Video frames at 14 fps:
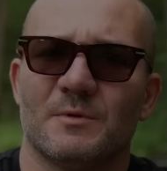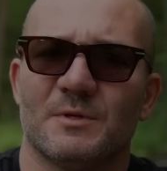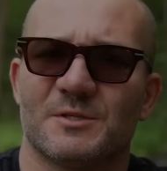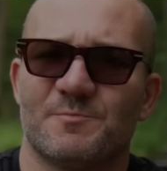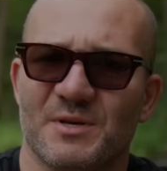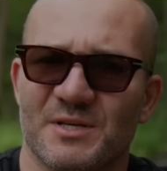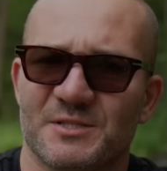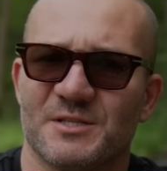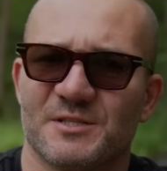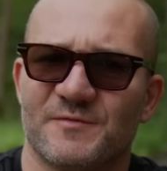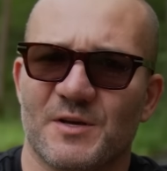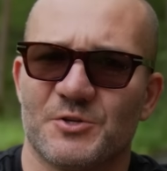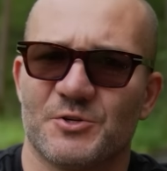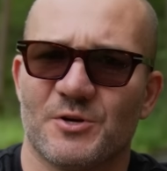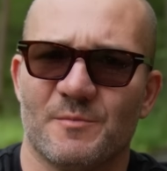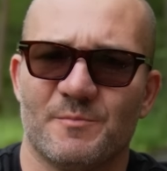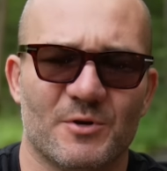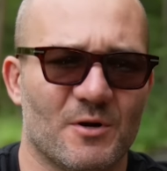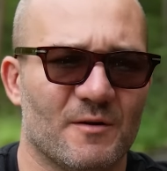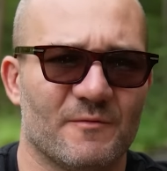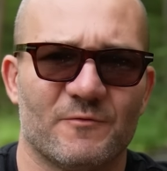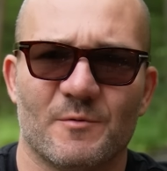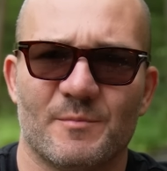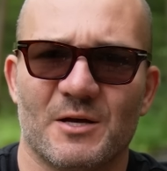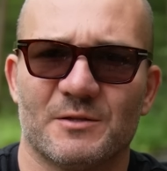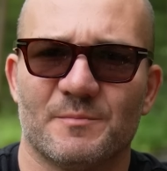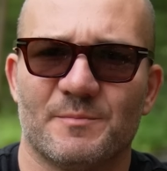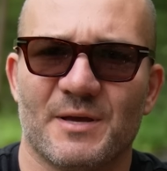this business venture I've been on for
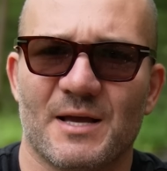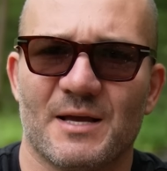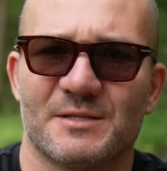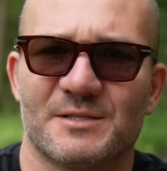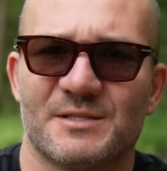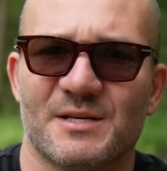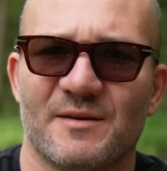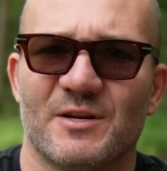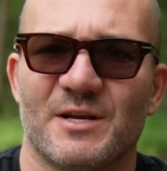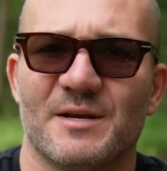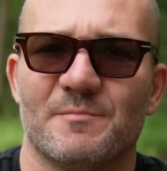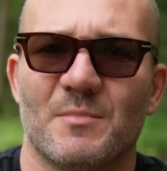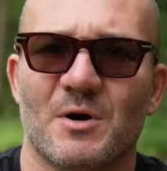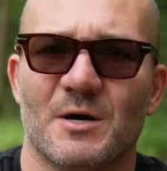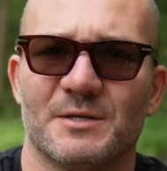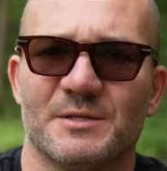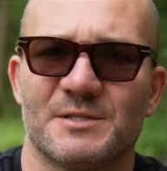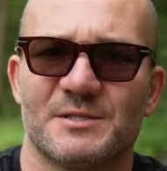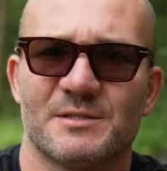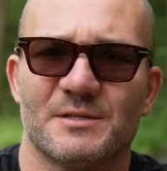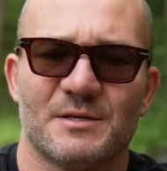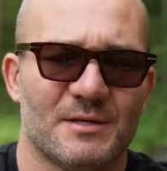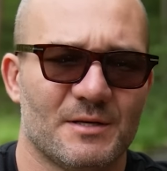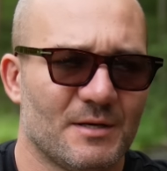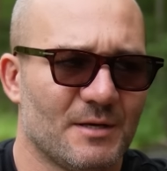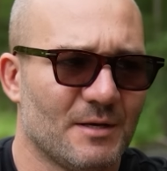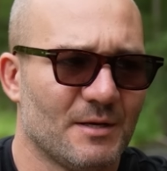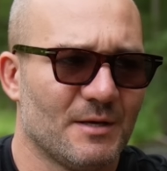about the past seven, eight
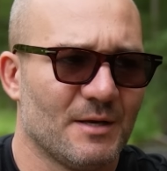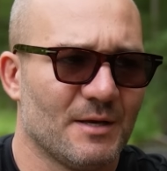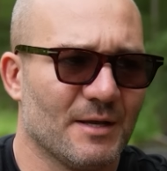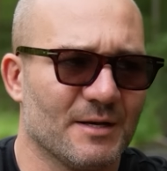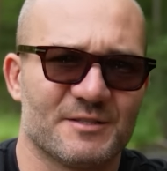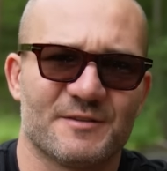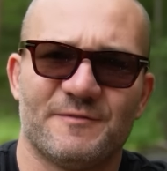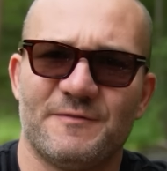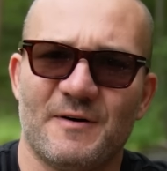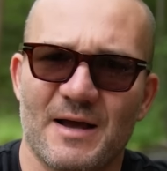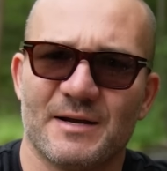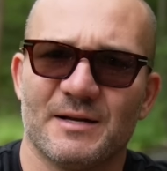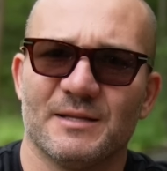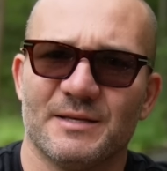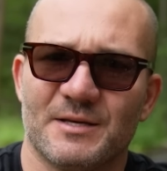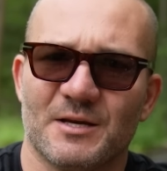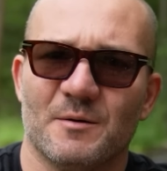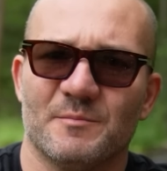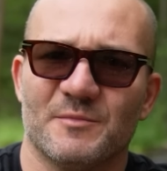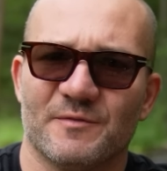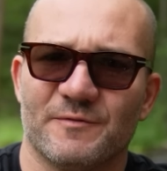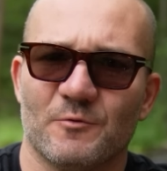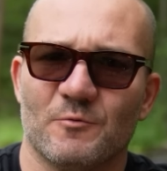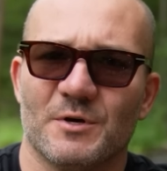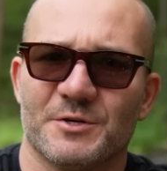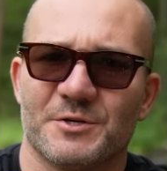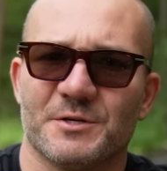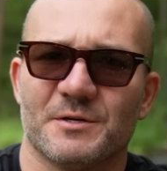months, and it's finally come to
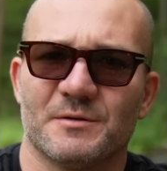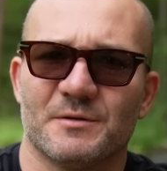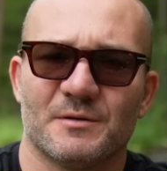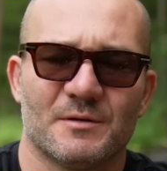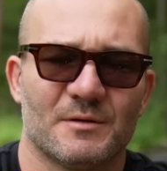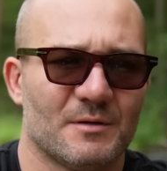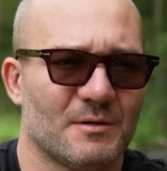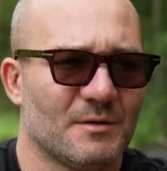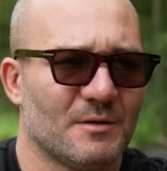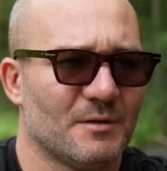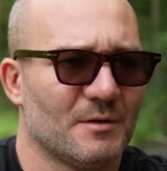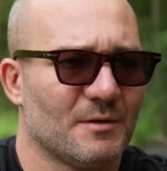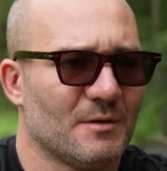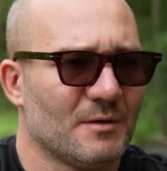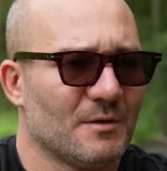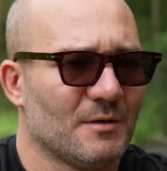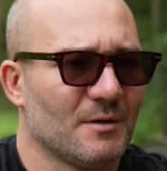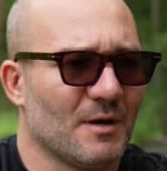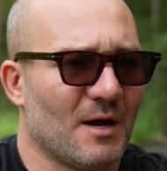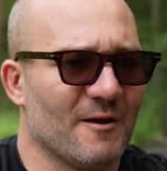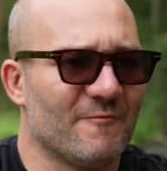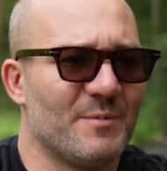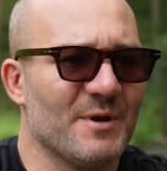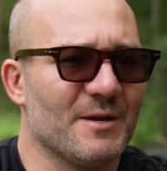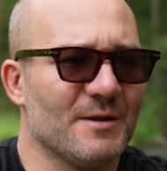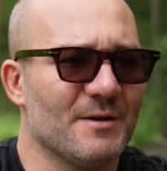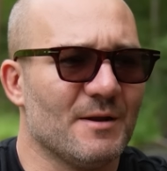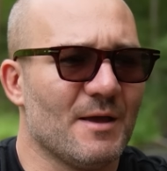fruition. I've
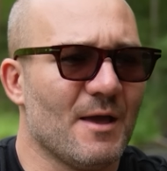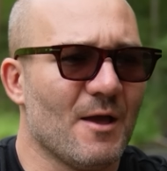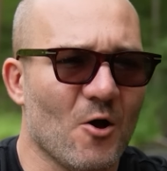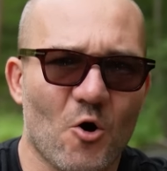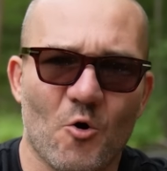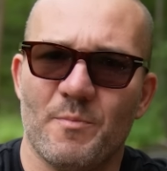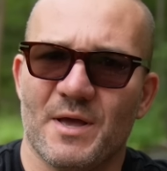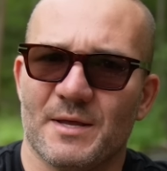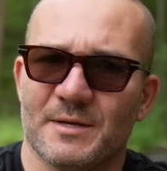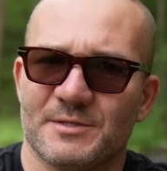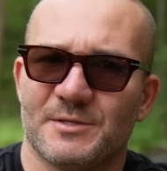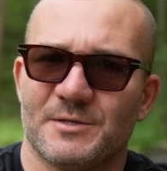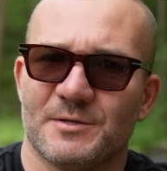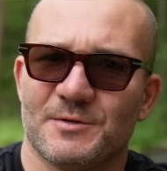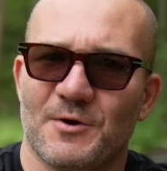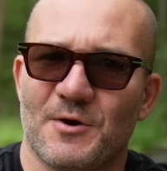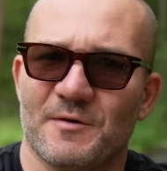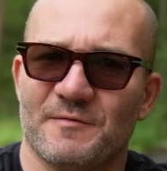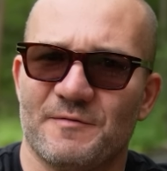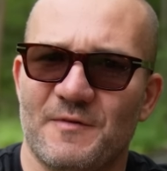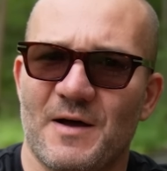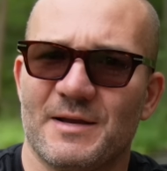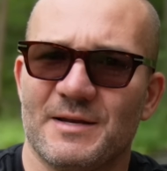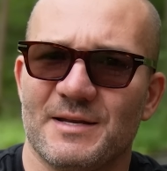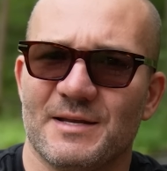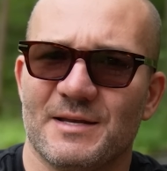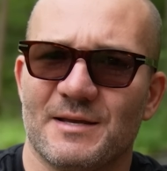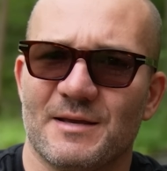been hell bent on
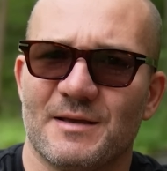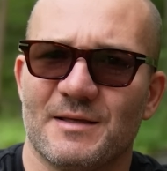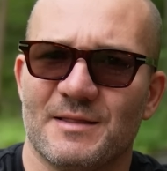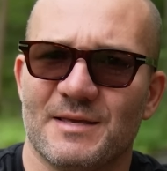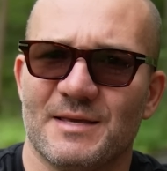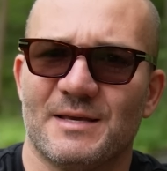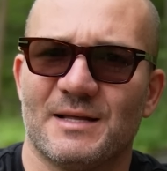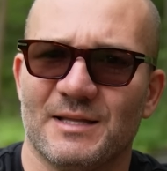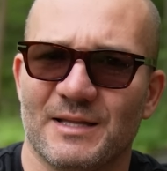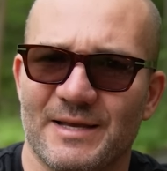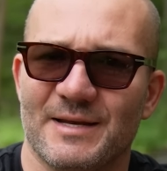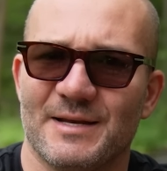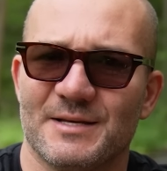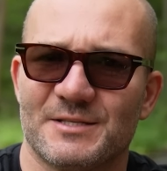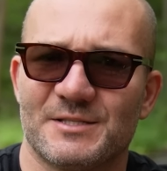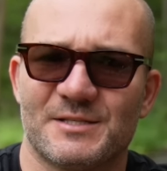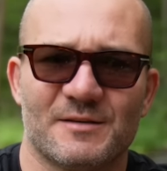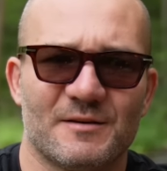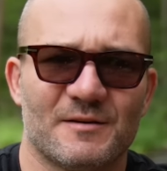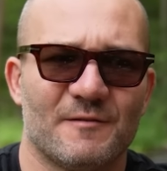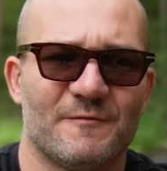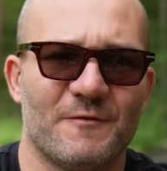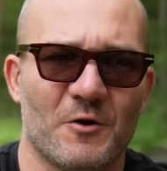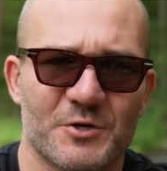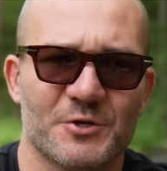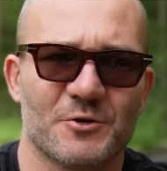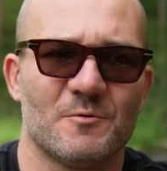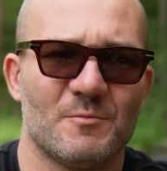finding the cleanest
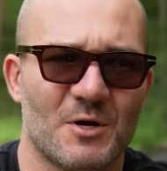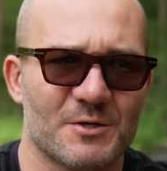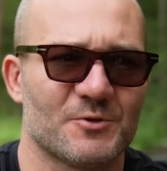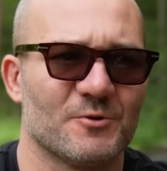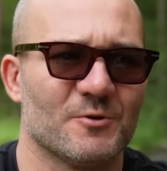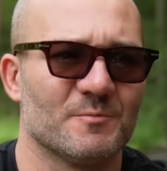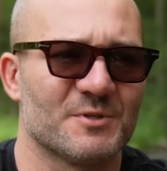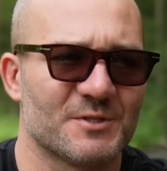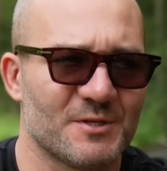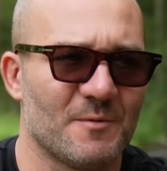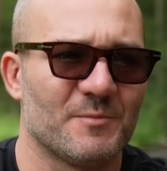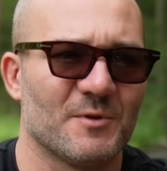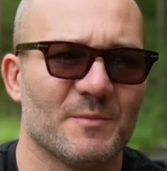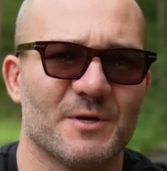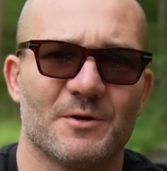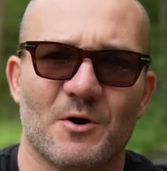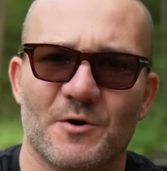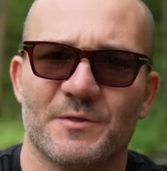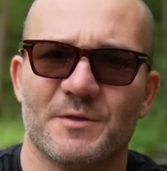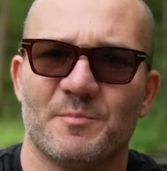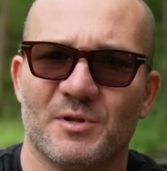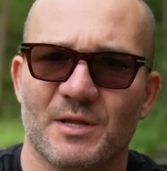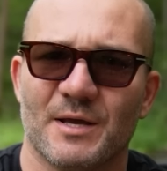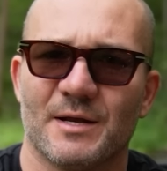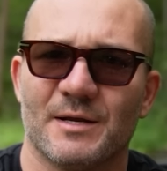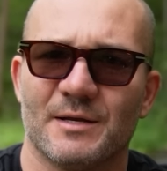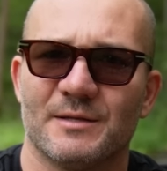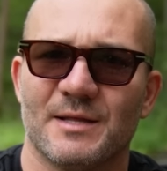functional mushroom supplement on the
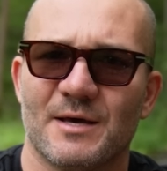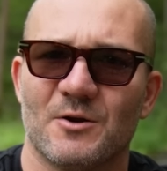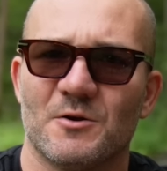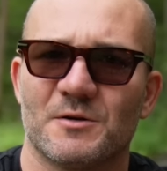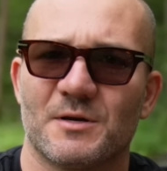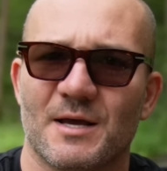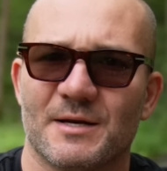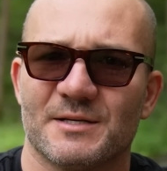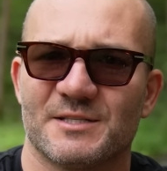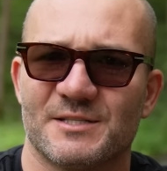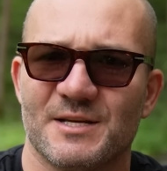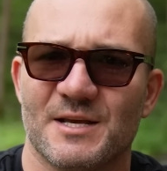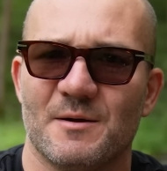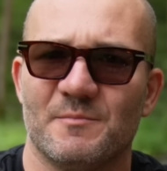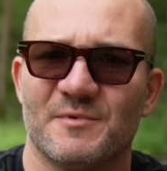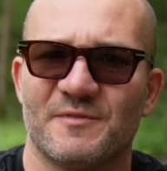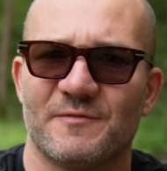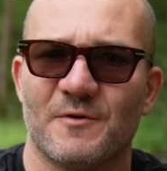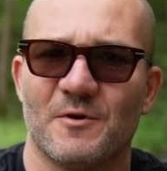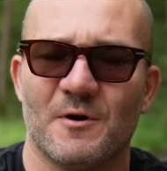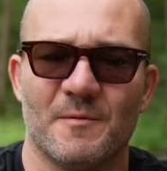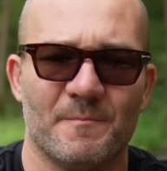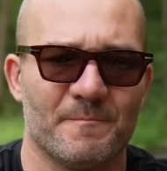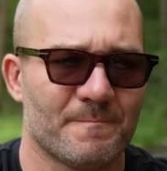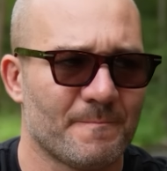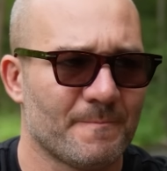planet, and that all kind of stemmed from